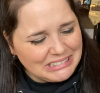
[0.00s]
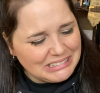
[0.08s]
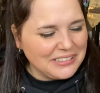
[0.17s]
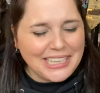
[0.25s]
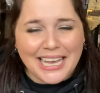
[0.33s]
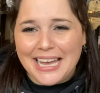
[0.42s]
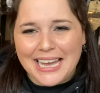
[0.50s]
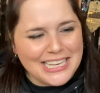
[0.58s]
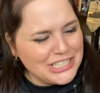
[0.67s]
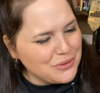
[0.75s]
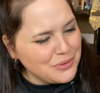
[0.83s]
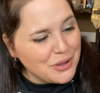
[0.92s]
Yeah, I
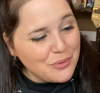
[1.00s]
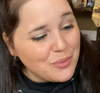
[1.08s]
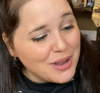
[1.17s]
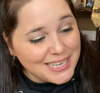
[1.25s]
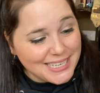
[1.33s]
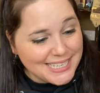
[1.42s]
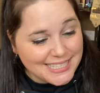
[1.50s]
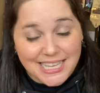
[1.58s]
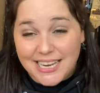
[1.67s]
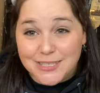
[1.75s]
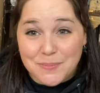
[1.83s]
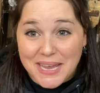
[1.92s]
don't know what it is
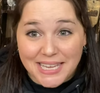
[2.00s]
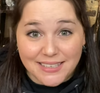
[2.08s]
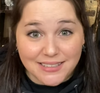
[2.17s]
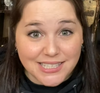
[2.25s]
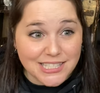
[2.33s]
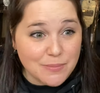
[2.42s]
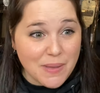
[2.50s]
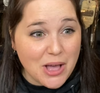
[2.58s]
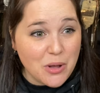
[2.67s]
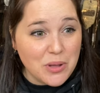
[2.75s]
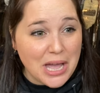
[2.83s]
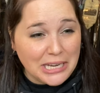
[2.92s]
that is making this
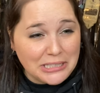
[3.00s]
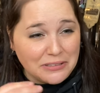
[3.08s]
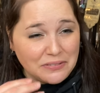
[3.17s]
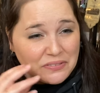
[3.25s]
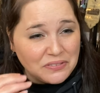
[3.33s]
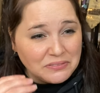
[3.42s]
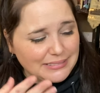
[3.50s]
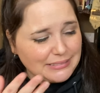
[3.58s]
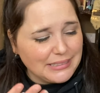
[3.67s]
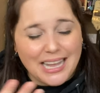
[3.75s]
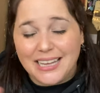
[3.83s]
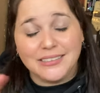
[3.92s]
smell kind of,
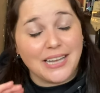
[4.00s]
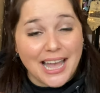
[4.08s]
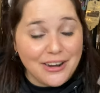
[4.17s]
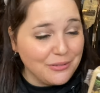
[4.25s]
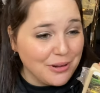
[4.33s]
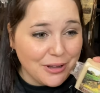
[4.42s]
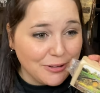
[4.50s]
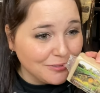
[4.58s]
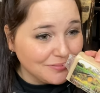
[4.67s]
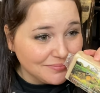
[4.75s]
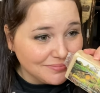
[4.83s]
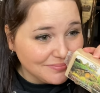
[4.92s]
I don't
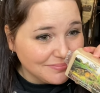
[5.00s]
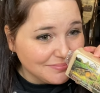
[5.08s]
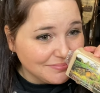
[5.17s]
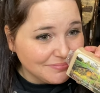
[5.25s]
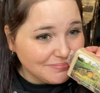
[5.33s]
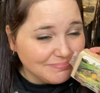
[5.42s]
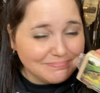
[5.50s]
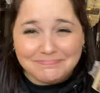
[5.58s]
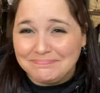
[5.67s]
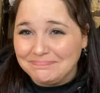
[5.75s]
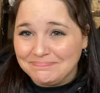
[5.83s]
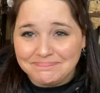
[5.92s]
know.
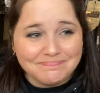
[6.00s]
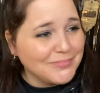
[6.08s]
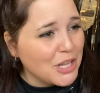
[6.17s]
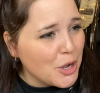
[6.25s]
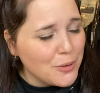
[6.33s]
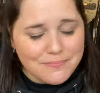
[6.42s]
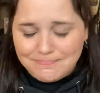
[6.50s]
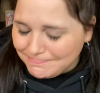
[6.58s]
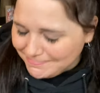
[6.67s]
Nope.